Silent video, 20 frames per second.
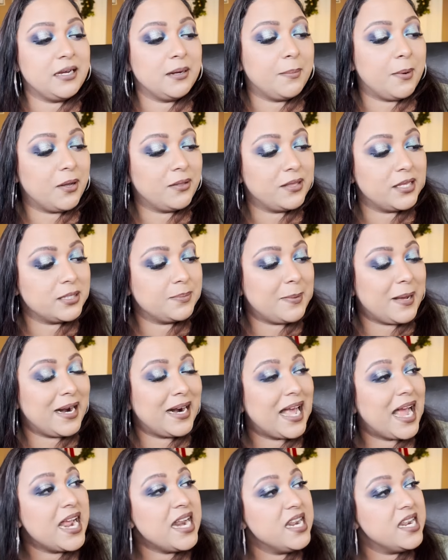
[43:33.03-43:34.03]
about this palette.
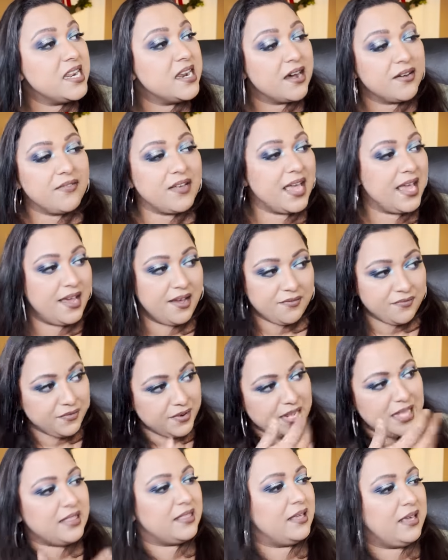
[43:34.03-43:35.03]
I love
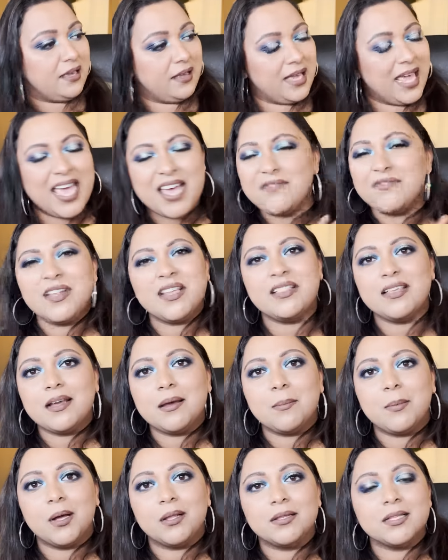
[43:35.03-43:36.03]
everything
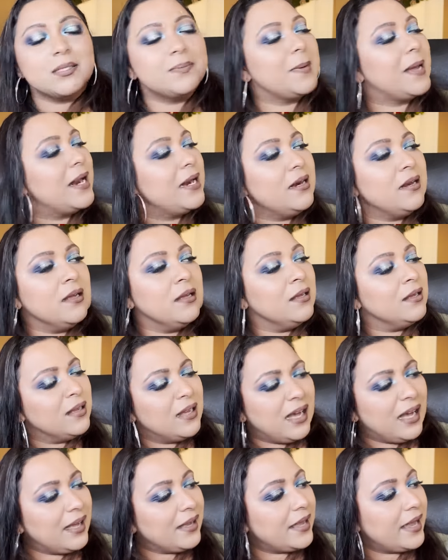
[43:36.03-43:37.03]
about this palette.
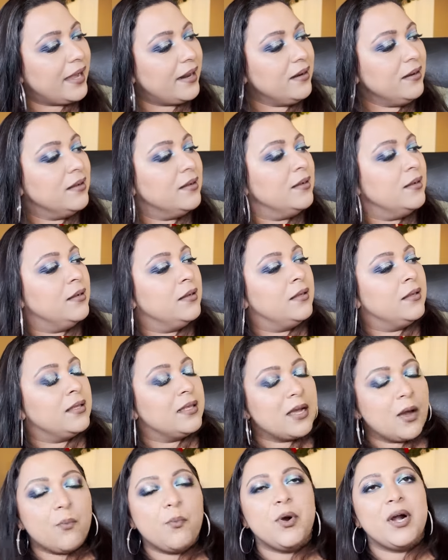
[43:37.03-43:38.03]
Again,
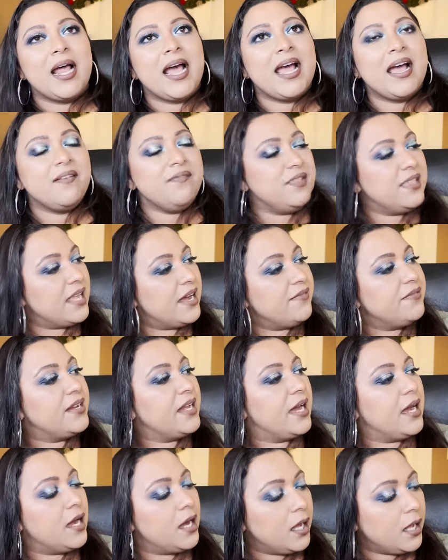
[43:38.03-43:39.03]
would I have loved
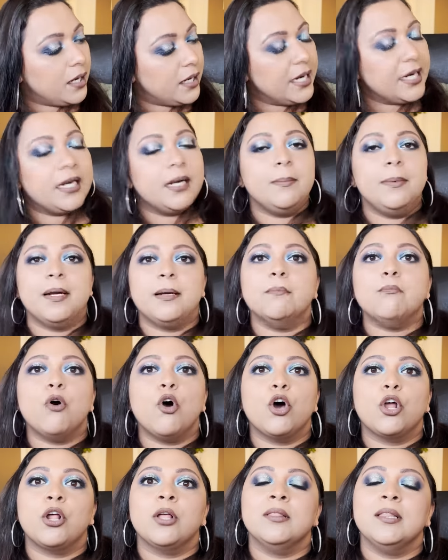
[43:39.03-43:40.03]
a little bit
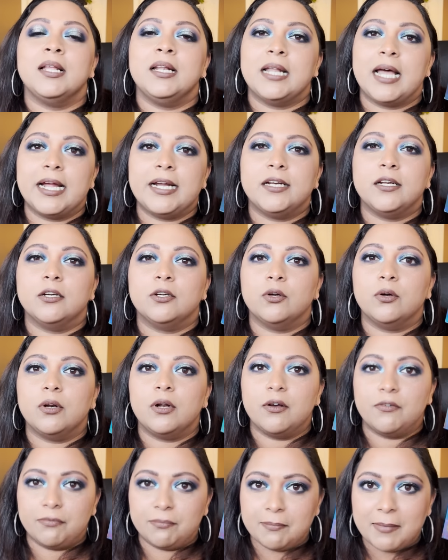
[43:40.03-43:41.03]
more on the lighter tone
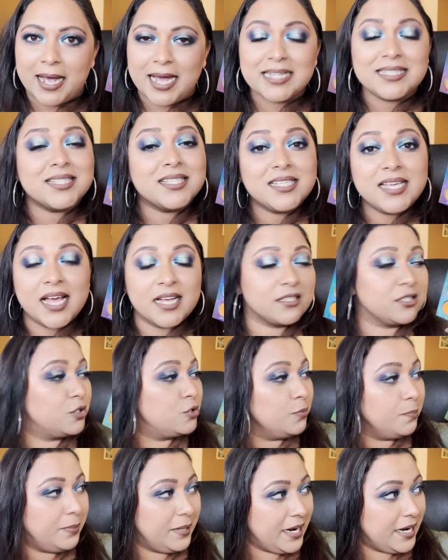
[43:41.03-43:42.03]
of mattes? Yes, to
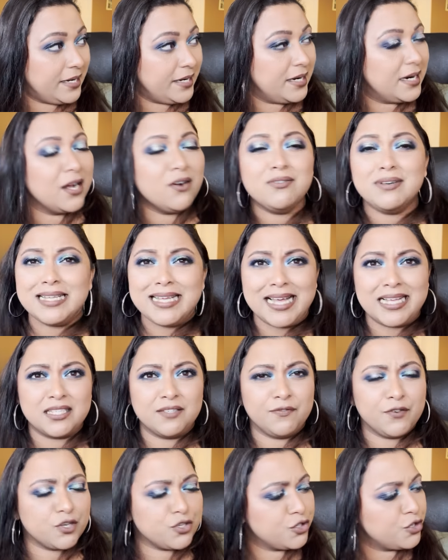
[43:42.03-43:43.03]
blend it out, yes,
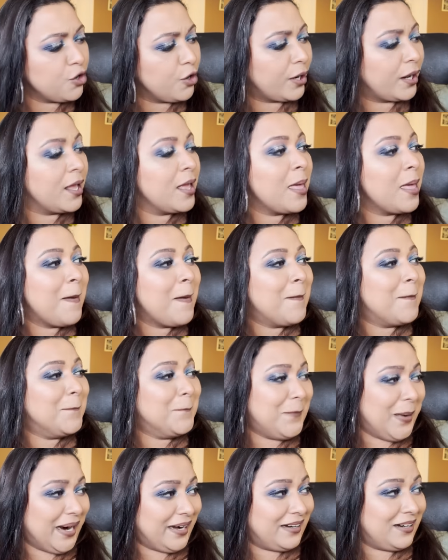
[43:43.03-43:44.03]
for sure.
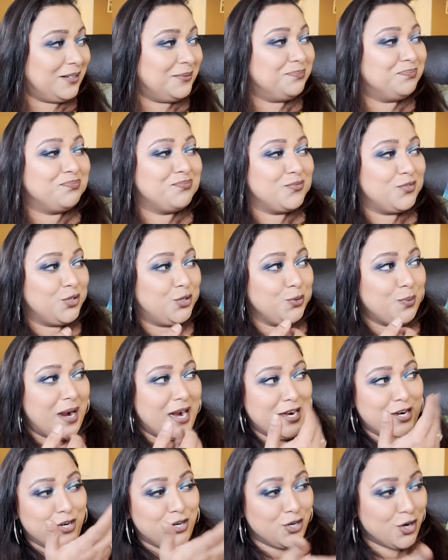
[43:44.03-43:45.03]
But do I
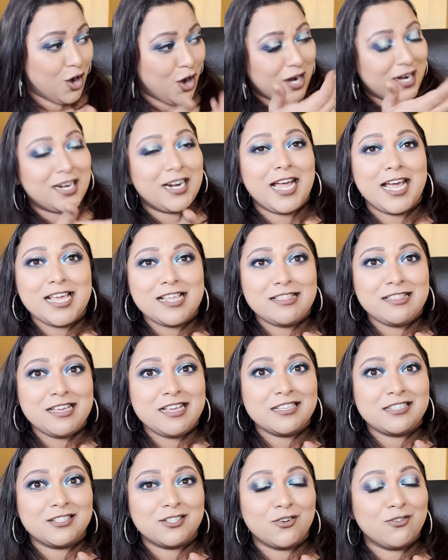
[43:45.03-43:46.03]
not like
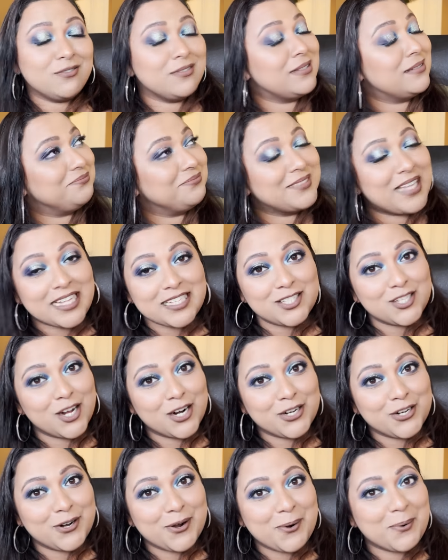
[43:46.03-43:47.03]
these tones? That's not
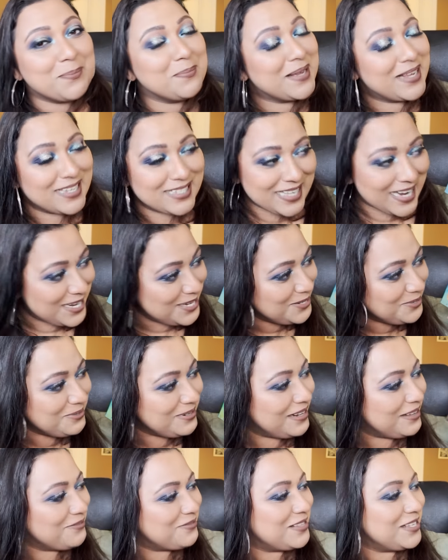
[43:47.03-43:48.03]
true, because I do
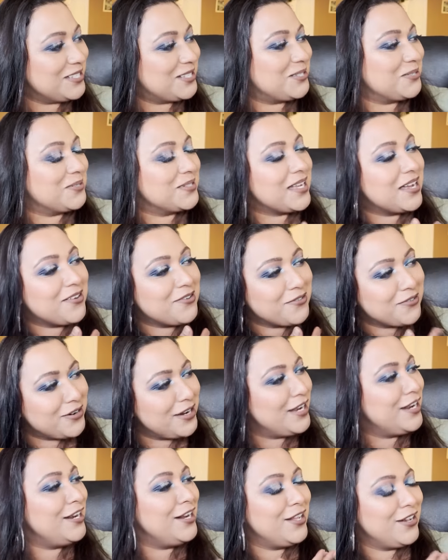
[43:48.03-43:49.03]
love these tones. I
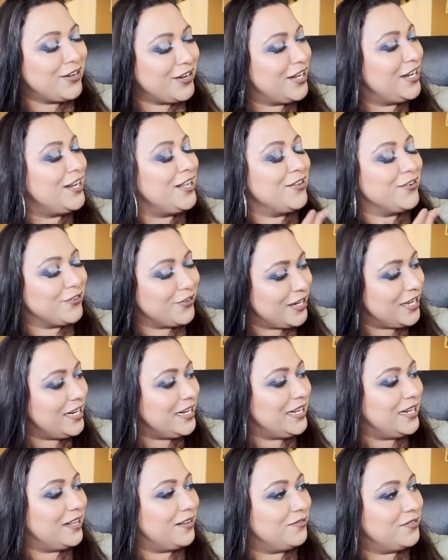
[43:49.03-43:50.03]

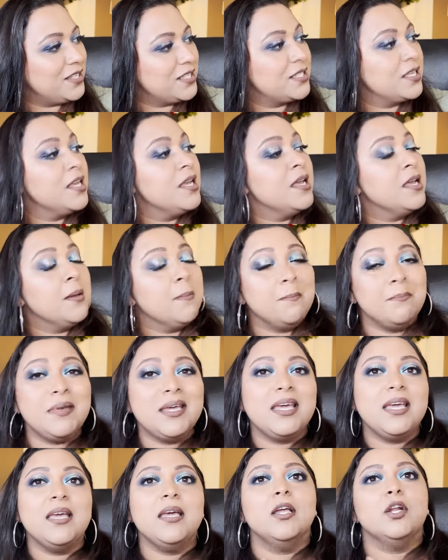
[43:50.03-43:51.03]
really love this.
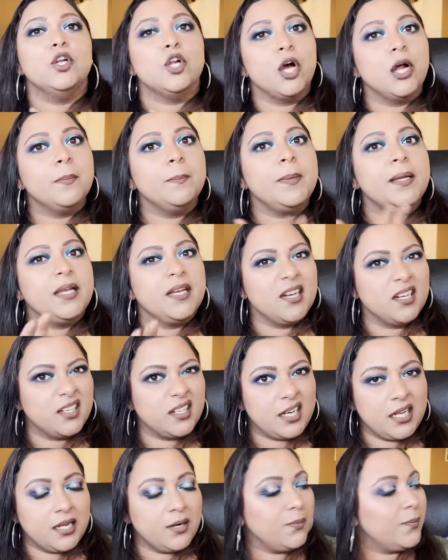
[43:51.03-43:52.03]
Me, not being a
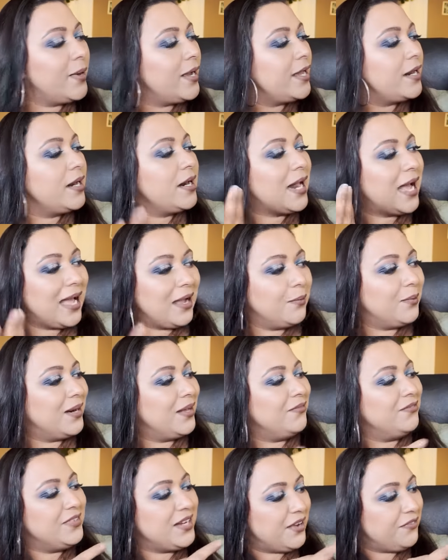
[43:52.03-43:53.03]
green wearer, I would
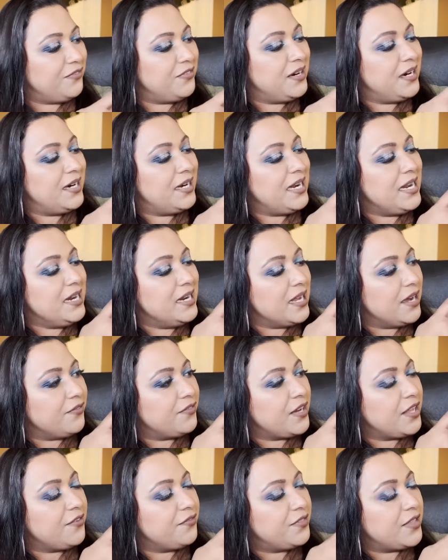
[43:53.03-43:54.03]
have definitely
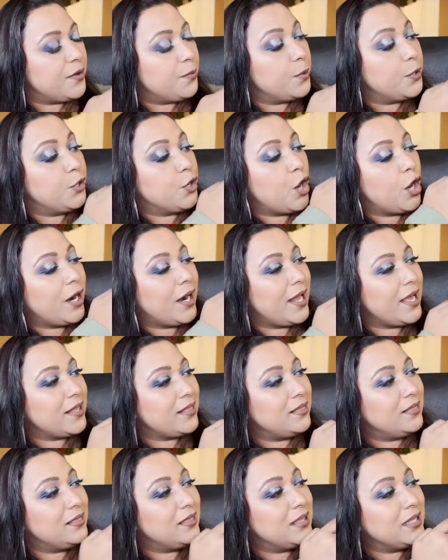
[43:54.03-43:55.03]
loved if there were not
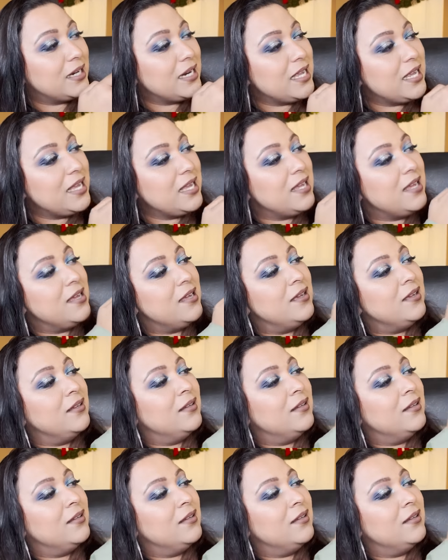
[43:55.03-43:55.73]
like three